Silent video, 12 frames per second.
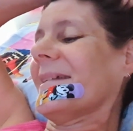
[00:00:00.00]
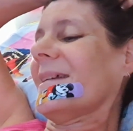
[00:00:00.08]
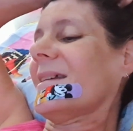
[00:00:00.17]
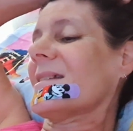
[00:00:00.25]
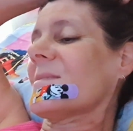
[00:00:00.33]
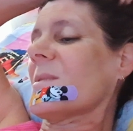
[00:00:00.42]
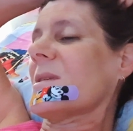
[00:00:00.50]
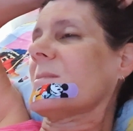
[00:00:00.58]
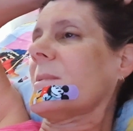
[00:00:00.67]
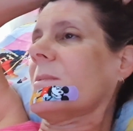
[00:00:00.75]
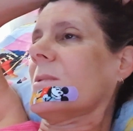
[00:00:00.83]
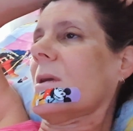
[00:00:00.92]
because most
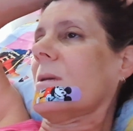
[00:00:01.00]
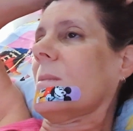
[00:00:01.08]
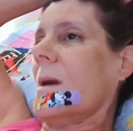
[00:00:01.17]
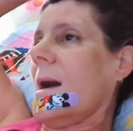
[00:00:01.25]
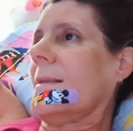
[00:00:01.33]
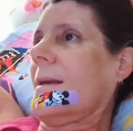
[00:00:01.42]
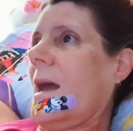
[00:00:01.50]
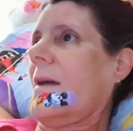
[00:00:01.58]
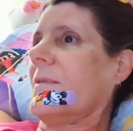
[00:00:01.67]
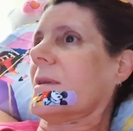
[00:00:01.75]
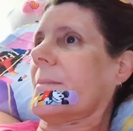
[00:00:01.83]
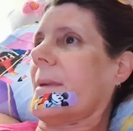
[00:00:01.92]
people know why they're
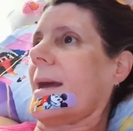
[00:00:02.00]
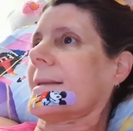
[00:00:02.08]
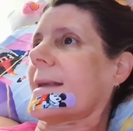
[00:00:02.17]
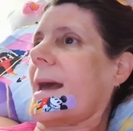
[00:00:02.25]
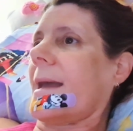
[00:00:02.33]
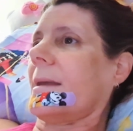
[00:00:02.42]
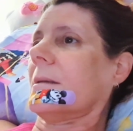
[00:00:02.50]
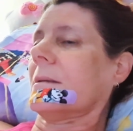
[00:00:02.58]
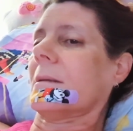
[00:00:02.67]
having a bad day.